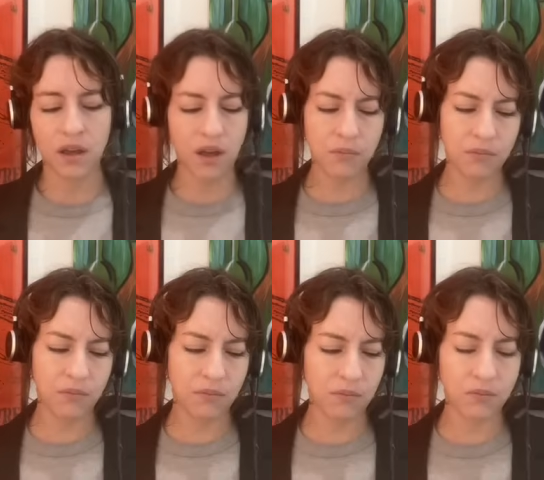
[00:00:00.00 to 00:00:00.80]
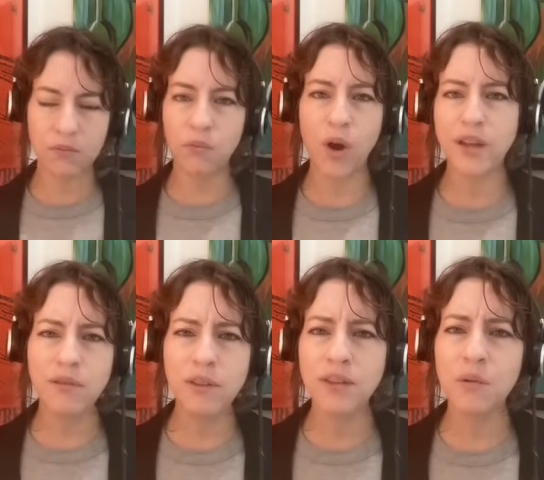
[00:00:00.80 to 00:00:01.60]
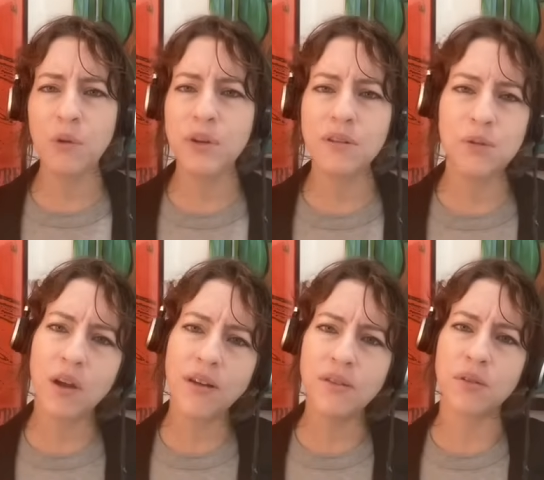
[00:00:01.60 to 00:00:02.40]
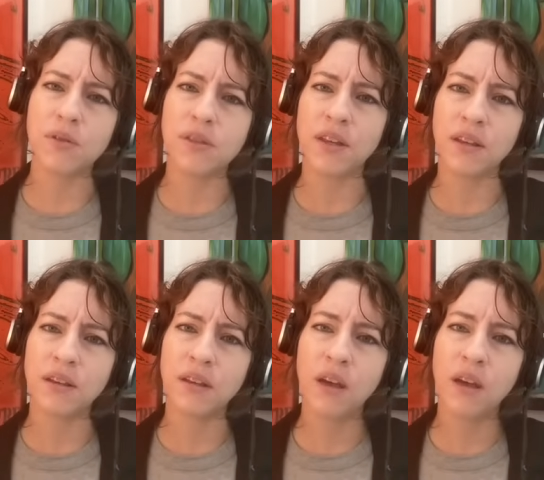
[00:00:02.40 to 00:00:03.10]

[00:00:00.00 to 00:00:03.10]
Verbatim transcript: Um, why do you think they were going to those concerts then?